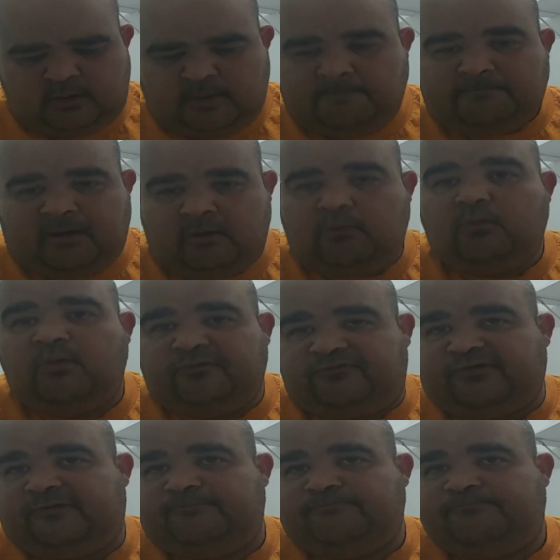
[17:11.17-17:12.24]
But we'll
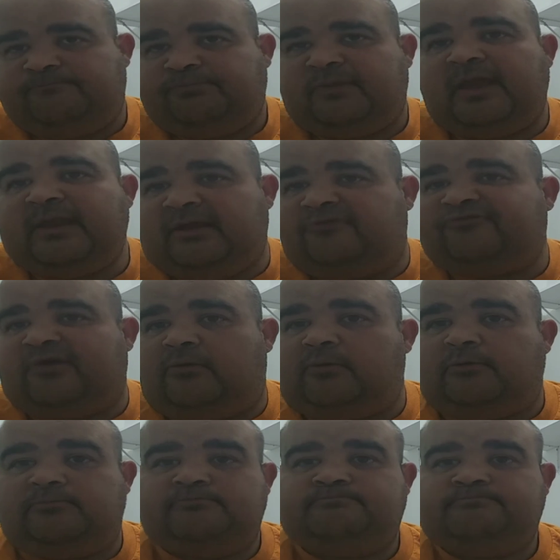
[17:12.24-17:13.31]
see in general.
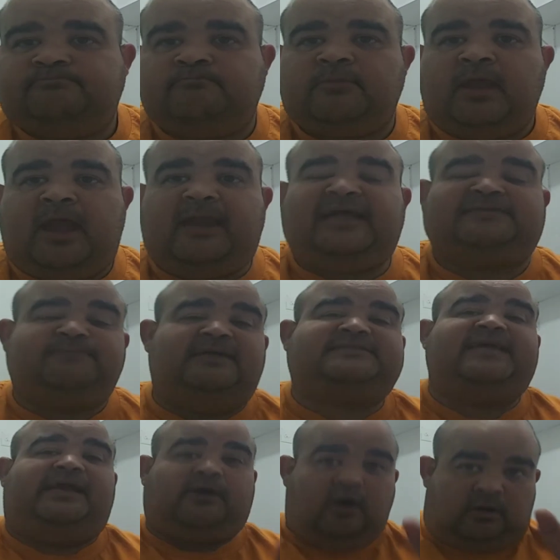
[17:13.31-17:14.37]
And that's my
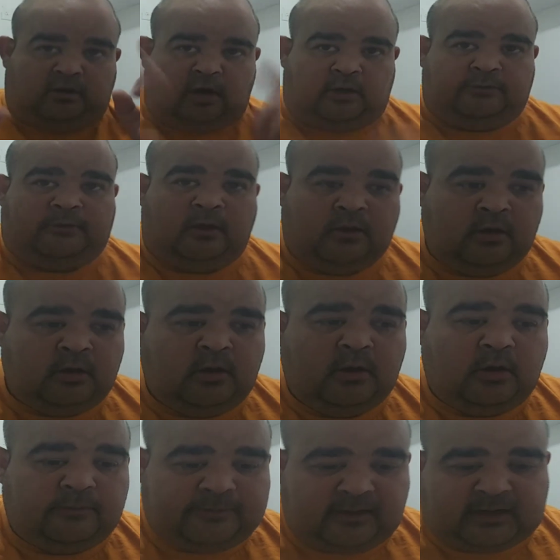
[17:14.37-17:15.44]
take on the
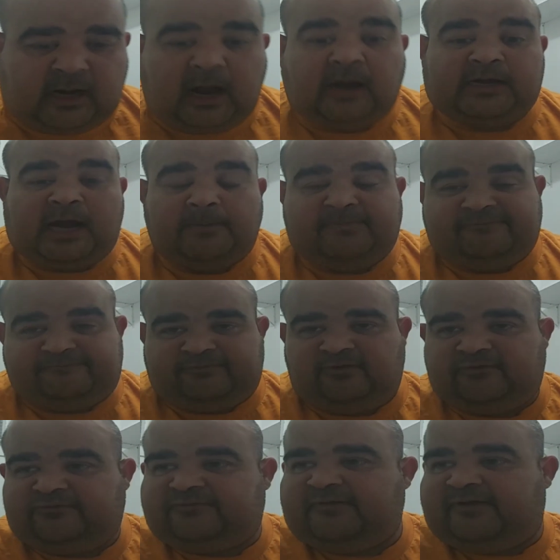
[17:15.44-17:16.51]
upcoming film
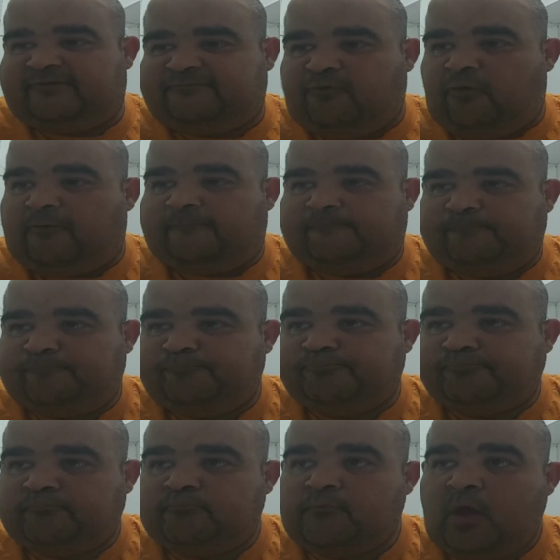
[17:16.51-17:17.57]
in Phase 4.
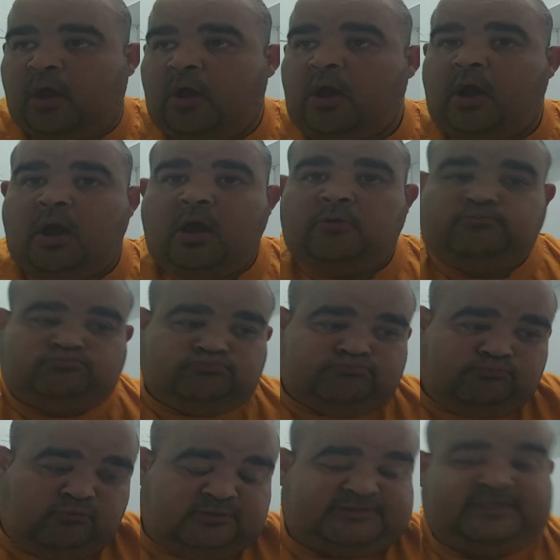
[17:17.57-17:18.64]

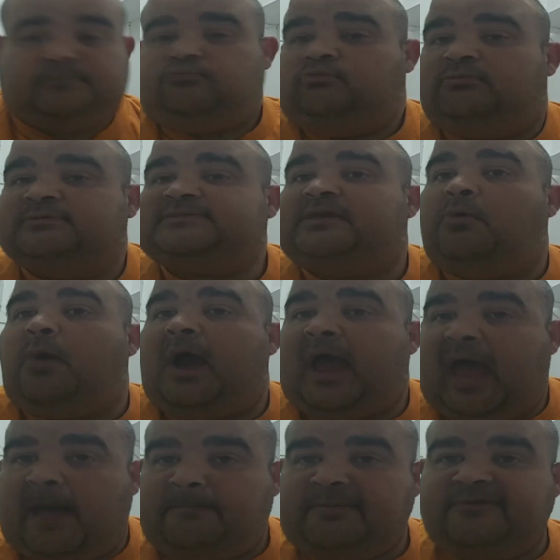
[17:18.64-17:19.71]
We'll see. We'll see what
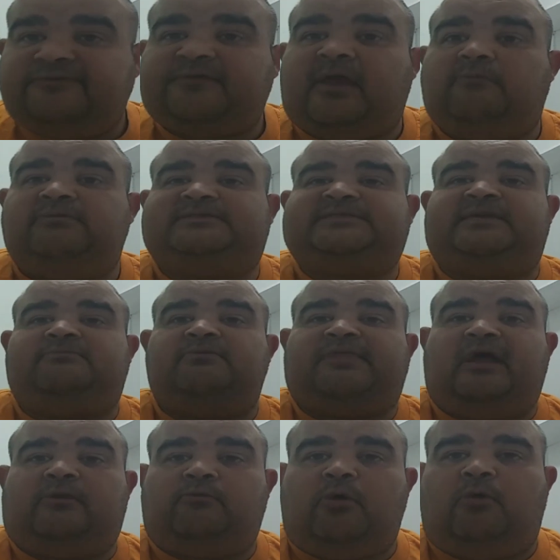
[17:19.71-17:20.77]
happens, and we'll see
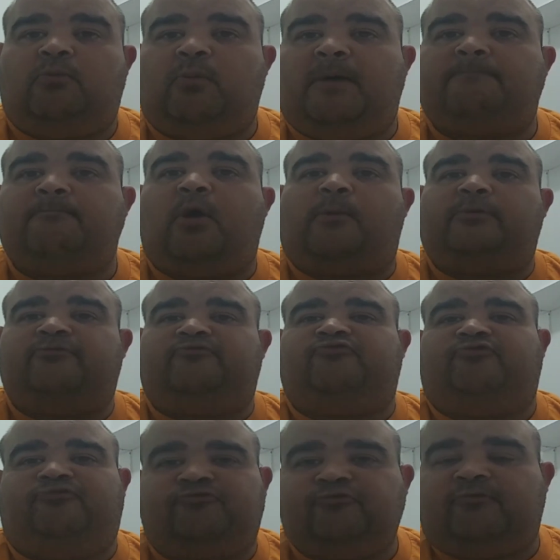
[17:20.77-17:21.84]
down the road what Marvel is
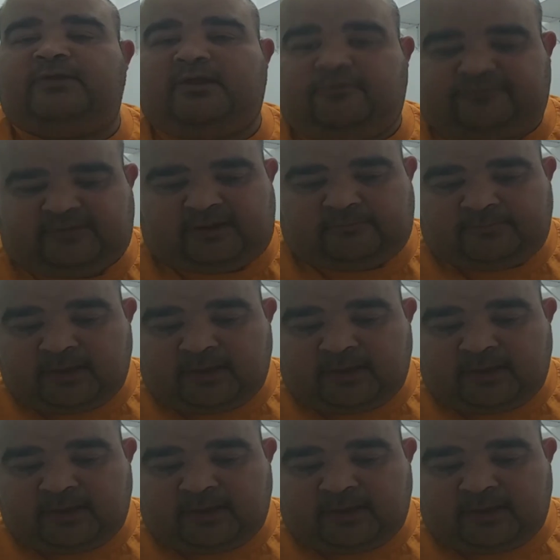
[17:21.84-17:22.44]
going to do and everything.